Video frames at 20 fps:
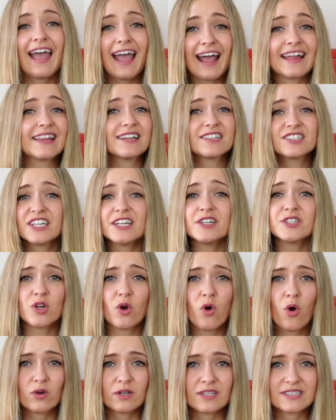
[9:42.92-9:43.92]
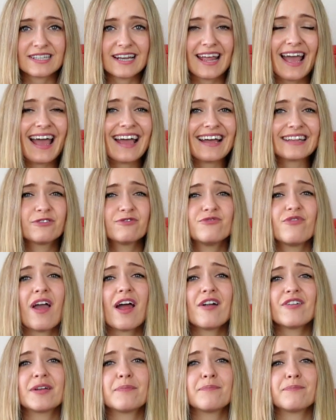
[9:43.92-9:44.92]
And I'll tell you honestly, I had
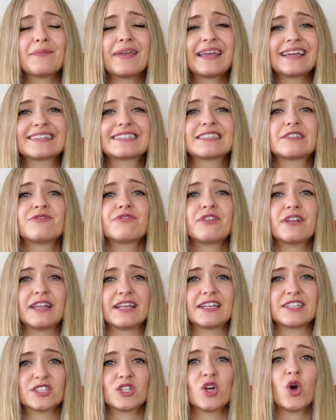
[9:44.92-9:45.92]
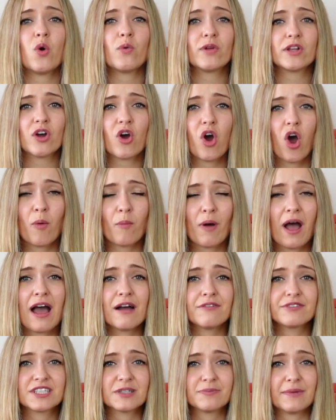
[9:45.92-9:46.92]
very mixed feelings going home
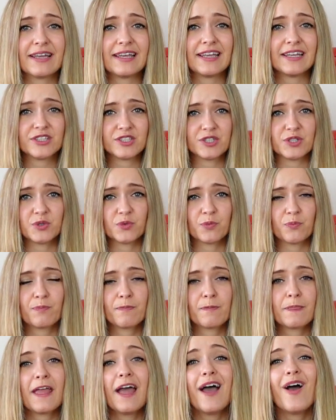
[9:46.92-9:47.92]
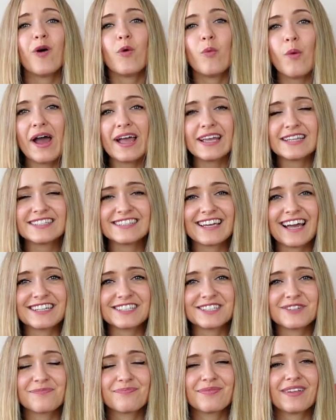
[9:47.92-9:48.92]
after my interview. Why is
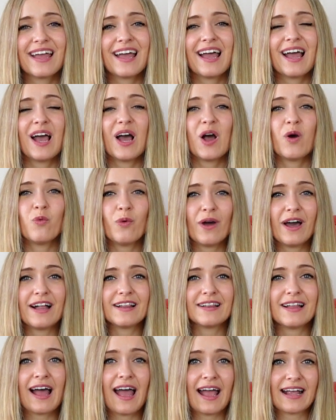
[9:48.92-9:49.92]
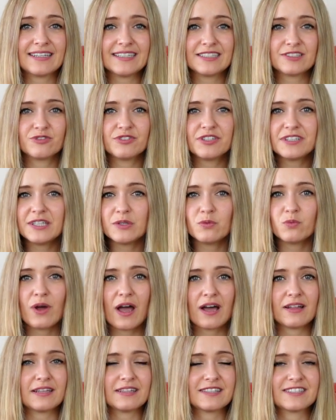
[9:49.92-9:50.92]
that? Well, I did really
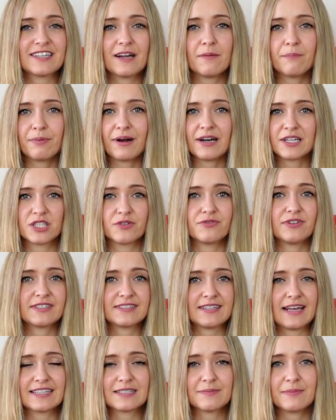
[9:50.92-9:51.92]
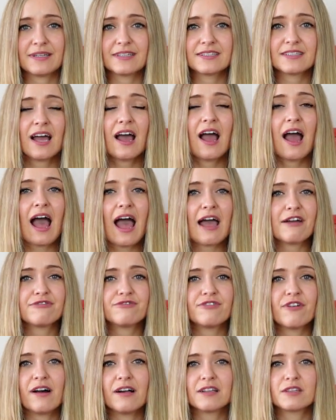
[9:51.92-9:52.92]
well in some parts of assessments. I
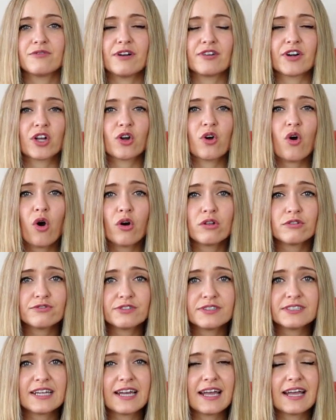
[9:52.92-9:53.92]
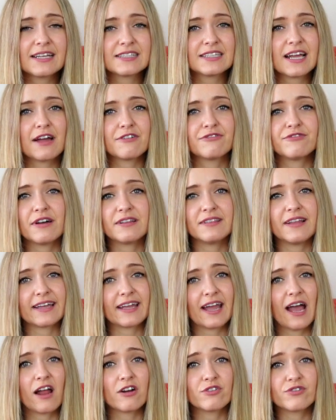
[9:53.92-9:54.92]
felt very confident. I felt
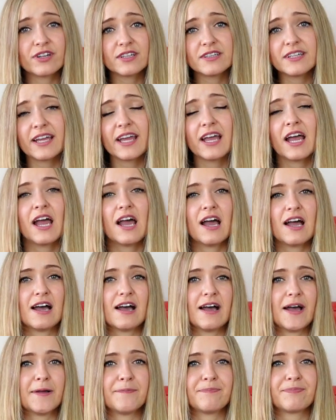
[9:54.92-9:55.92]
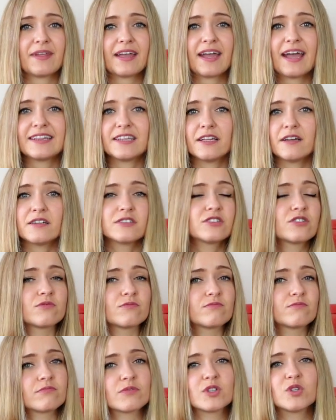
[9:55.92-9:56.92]
like I really um, had a
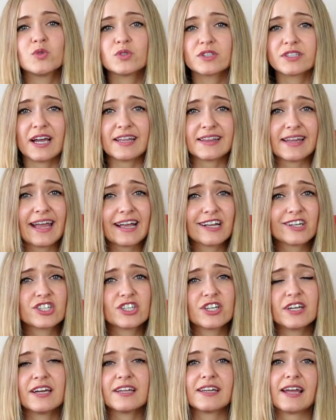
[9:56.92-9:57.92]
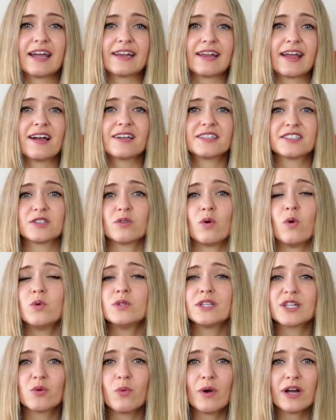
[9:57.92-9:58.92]
good connection and I answered
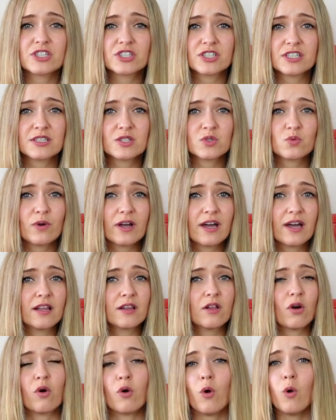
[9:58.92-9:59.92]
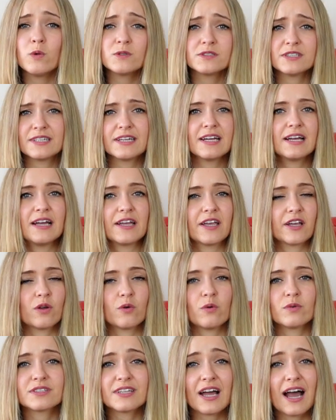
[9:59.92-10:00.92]
all the questions well or all the you
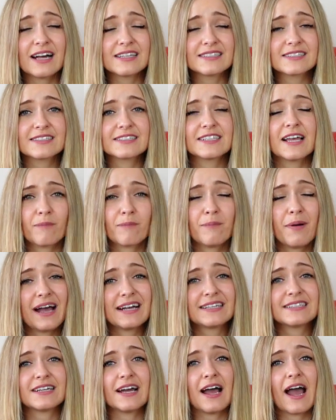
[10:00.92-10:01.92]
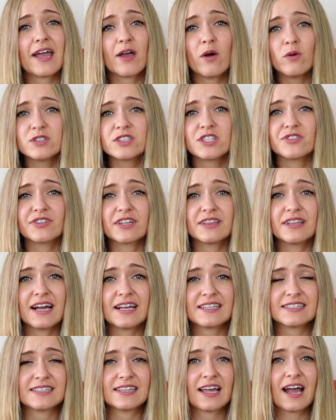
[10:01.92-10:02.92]
know tasks but I also
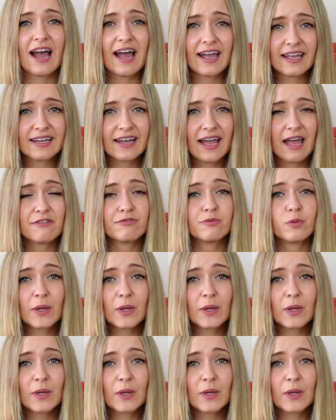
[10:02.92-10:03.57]
realized that I have